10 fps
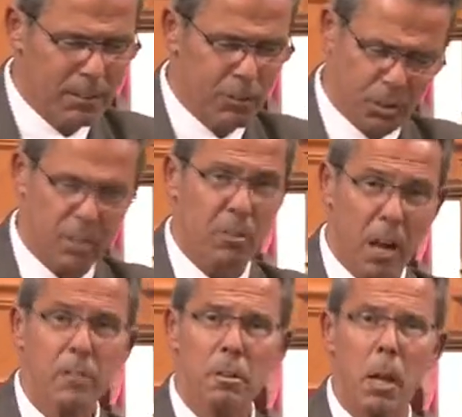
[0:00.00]
She
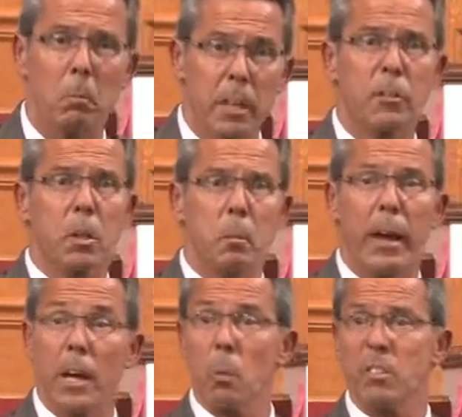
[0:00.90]
touched him. Listen to
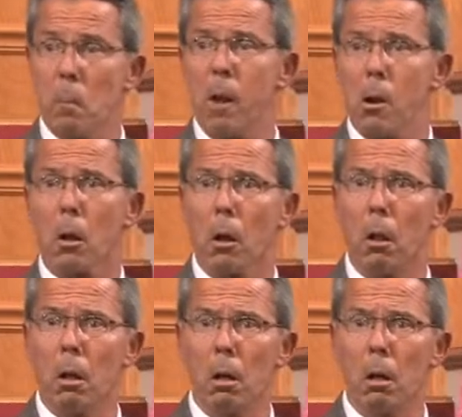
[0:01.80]
me, it was a miracle.